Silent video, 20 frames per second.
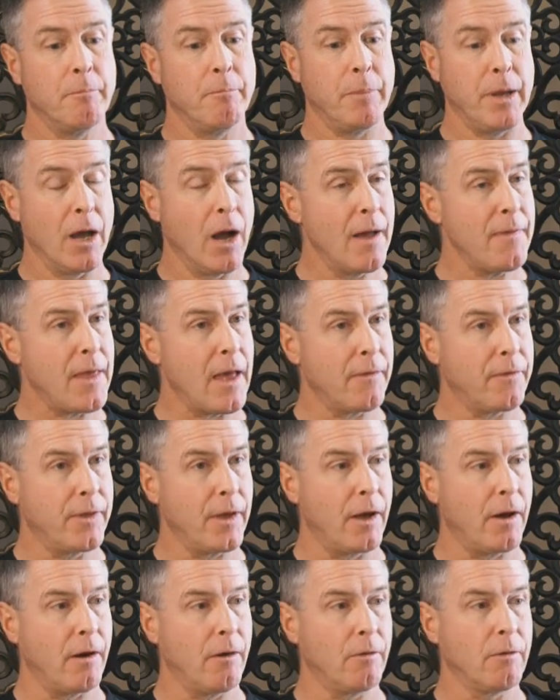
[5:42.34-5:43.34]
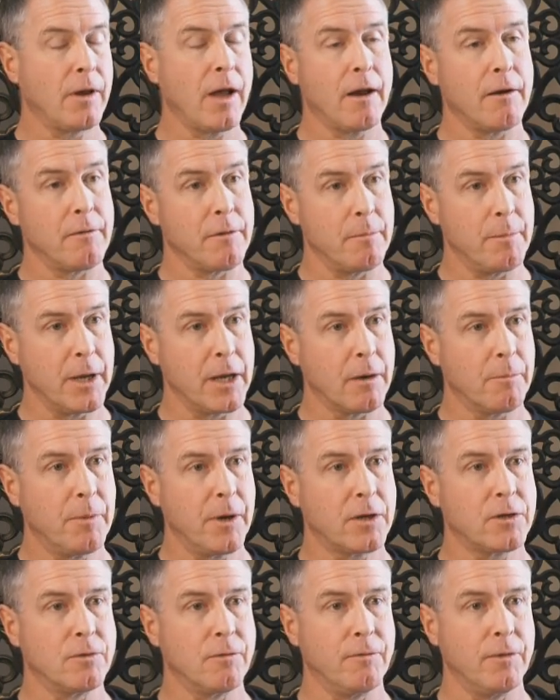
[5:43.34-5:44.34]
Beyond that, though, kind of the bigger
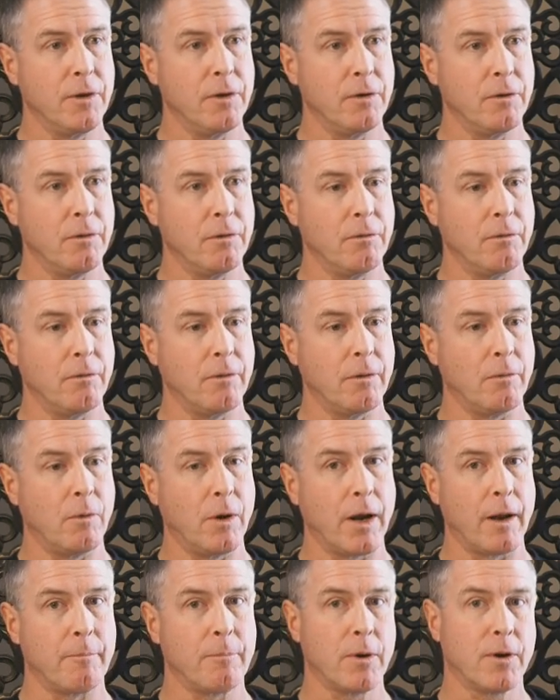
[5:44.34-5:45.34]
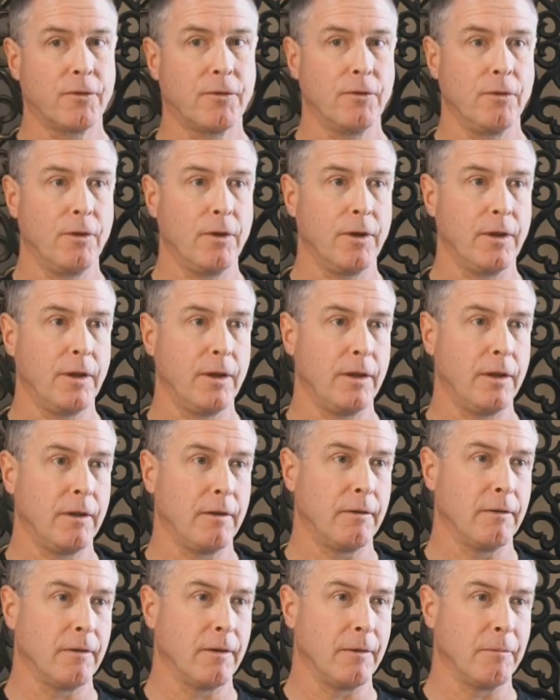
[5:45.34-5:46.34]
picture view, what I
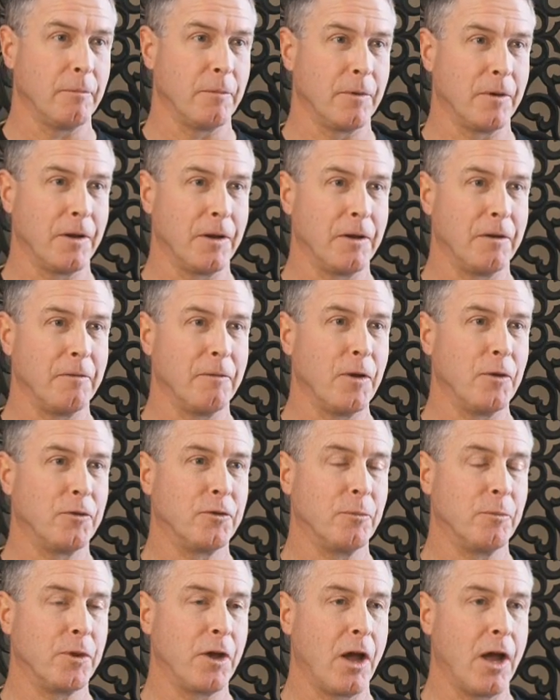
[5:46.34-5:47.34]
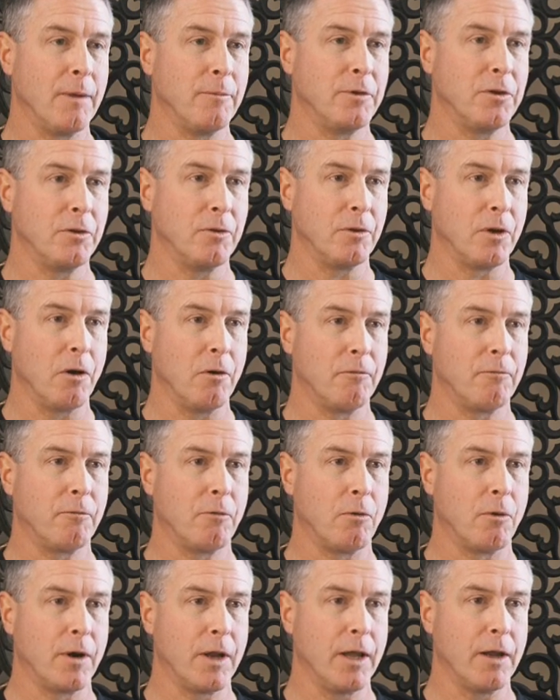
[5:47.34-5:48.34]
personally am going to devote some time to going
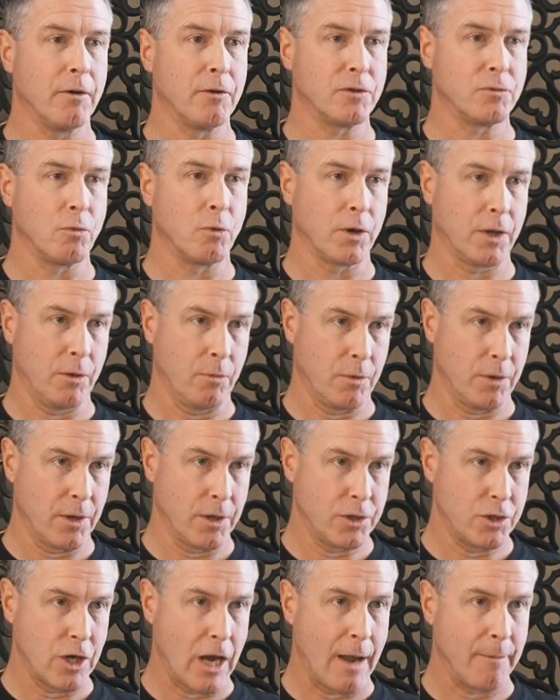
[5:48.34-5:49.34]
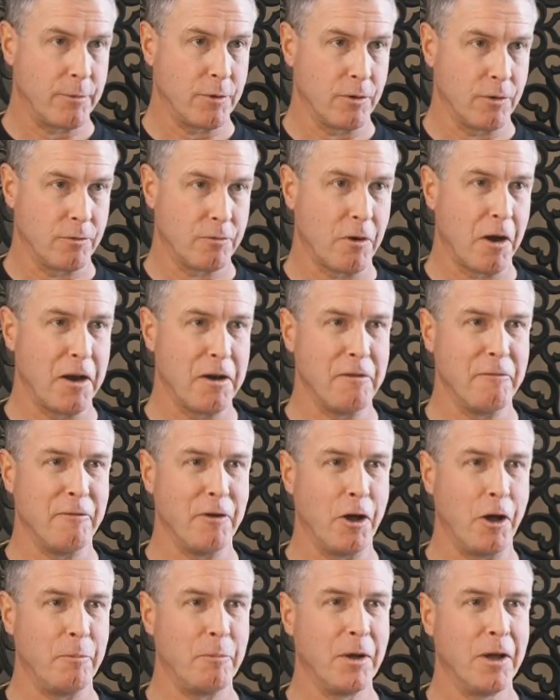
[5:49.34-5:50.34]
forward here is working with our chapter and trying to
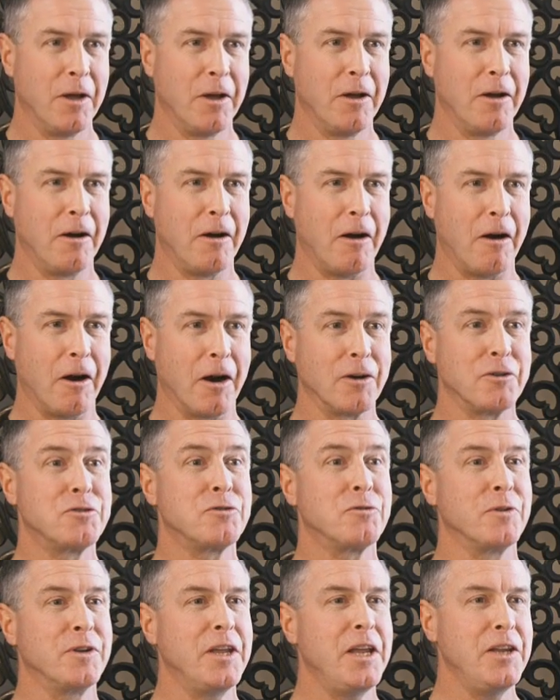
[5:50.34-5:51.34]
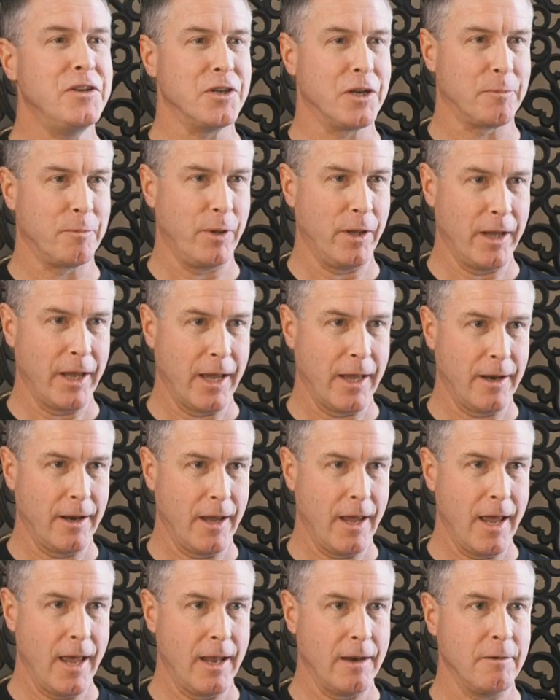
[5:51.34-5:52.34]
develop our strategic plan
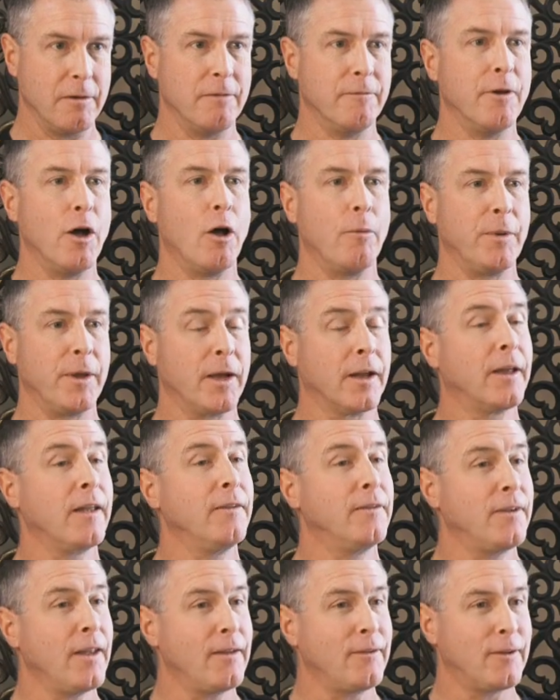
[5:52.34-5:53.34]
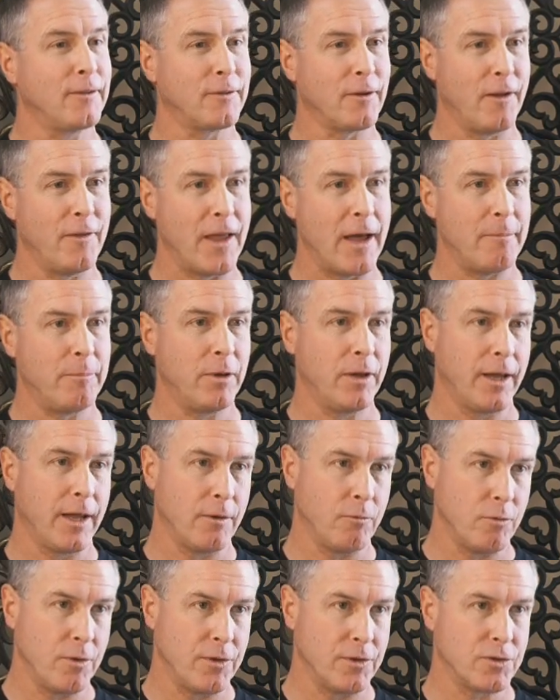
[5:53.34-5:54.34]
and developing a consensus on that
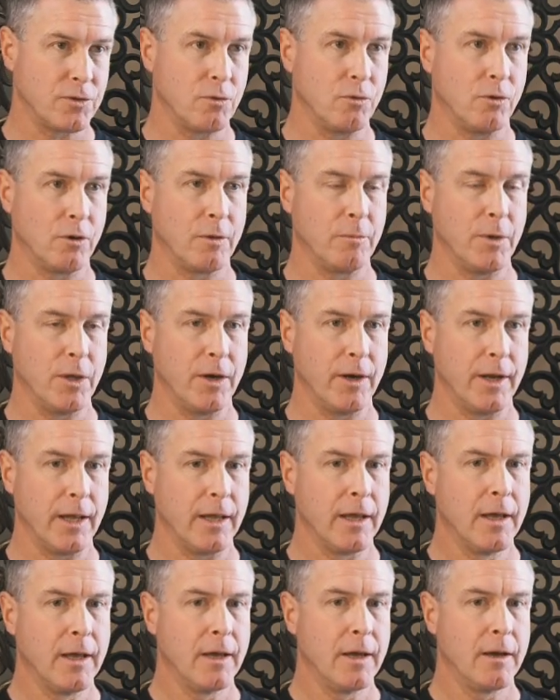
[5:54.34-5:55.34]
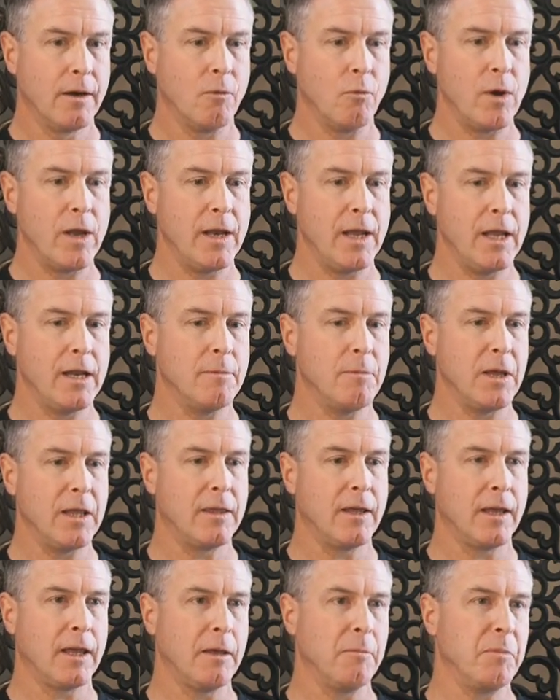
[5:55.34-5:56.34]
plan with the school community. We need to be
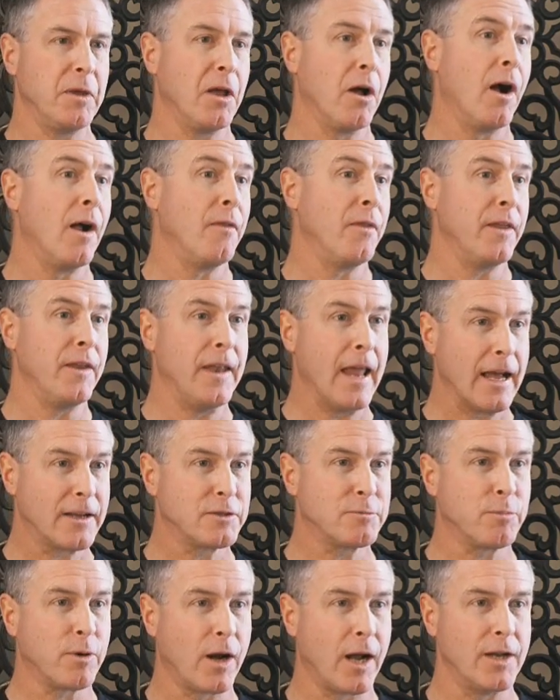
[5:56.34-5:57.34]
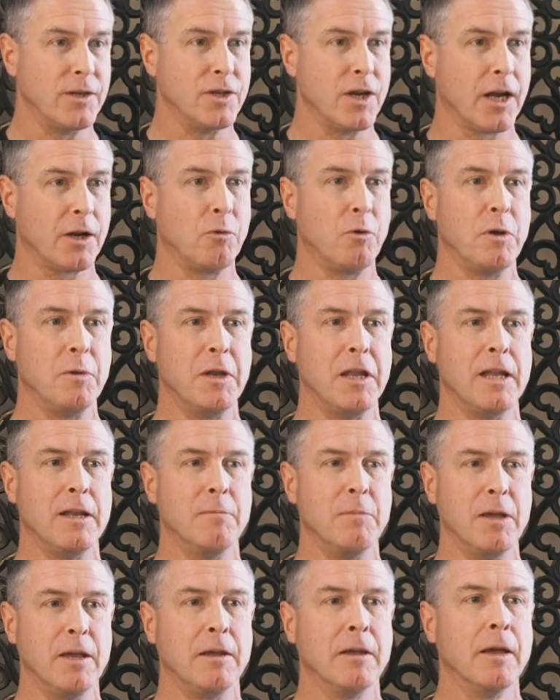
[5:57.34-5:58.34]
thinking beyond the next project. We need
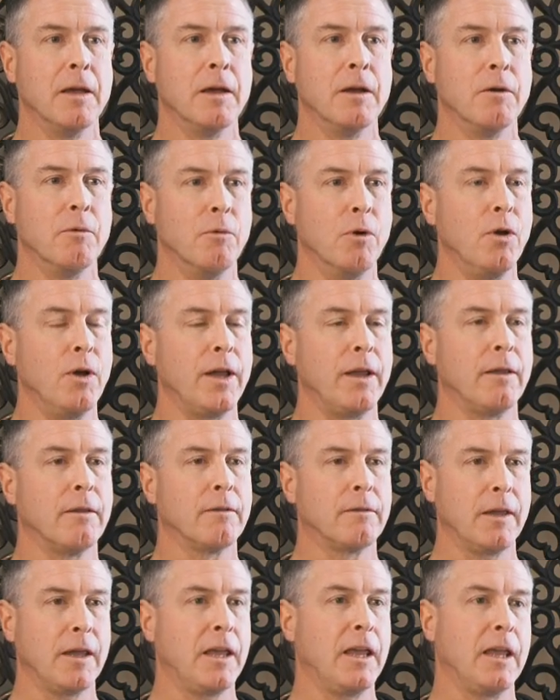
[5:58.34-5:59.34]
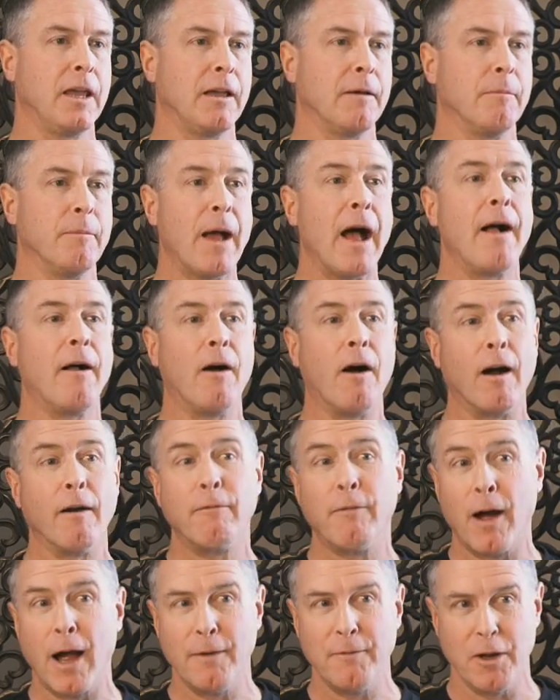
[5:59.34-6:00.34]
to be really thinking about our
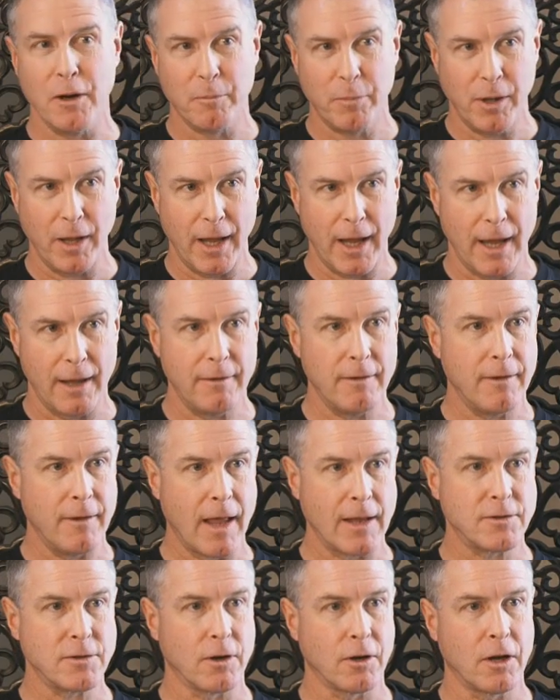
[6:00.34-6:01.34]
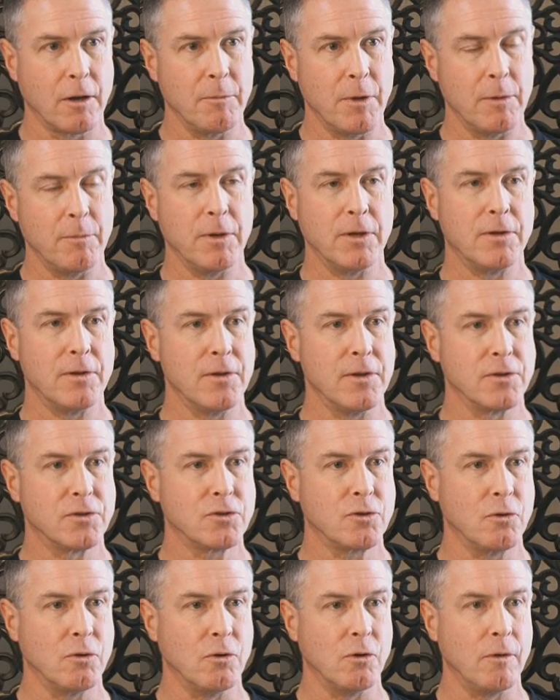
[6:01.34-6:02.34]
5-year plan. That's our commitment to the
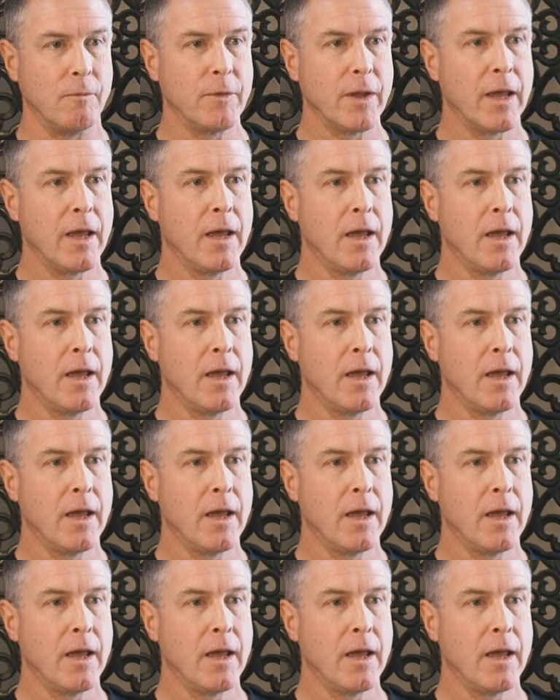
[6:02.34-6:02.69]
school,